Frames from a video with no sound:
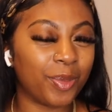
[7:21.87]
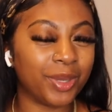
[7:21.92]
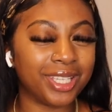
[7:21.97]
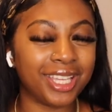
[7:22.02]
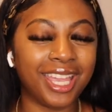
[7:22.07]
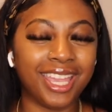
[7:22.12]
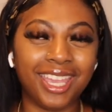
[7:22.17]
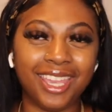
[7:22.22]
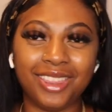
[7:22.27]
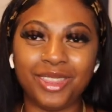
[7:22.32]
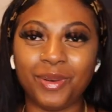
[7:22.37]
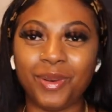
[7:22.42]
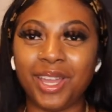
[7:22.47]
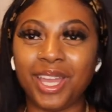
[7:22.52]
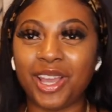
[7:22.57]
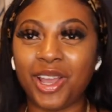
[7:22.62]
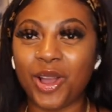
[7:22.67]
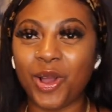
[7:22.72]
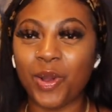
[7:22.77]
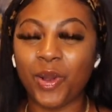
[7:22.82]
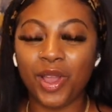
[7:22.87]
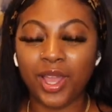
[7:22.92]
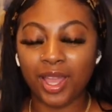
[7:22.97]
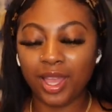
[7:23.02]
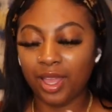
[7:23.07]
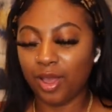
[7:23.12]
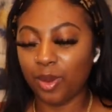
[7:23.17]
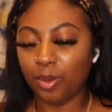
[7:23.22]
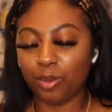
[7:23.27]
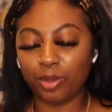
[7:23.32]
But either way it go,
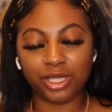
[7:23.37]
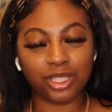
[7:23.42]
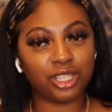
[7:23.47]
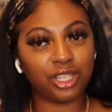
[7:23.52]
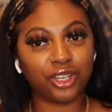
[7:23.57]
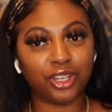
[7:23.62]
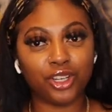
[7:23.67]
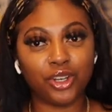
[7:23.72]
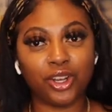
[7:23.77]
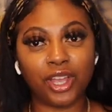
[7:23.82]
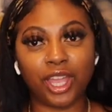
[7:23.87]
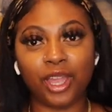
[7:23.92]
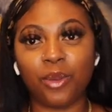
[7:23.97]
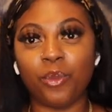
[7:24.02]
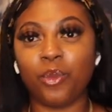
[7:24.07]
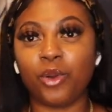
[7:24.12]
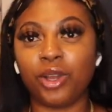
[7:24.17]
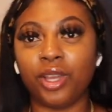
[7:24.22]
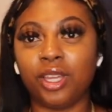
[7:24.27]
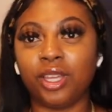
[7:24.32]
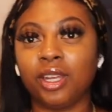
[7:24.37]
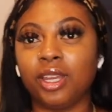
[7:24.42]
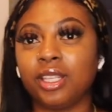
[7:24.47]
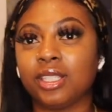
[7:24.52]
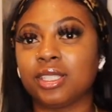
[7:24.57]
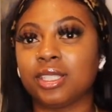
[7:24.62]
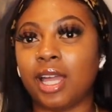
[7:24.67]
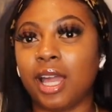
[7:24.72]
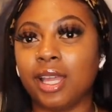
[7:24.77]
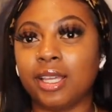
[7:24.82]
material A1,
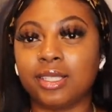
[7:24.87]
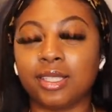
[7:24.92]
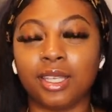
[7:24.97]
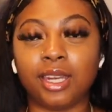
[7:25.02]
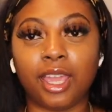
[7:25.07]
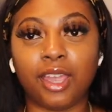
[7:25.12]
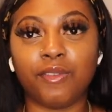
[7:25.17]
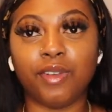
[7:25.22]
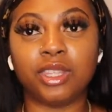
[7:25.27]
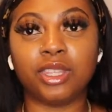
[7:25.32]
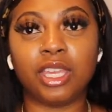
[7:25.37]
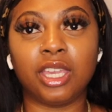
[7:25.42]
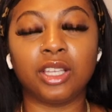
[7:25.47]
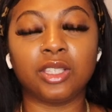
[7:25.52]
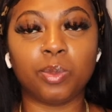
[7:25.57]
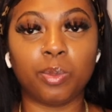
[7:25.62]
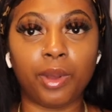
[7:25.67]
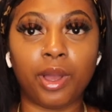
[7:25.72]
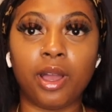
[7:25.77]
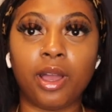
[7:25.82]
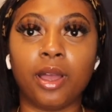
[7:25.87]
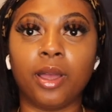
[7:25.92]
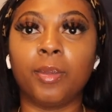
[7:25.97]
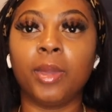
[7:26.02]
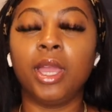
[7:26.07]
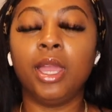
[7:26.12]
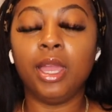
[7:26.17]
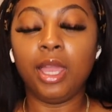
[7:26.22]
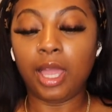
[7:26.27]
size and everything's bomb.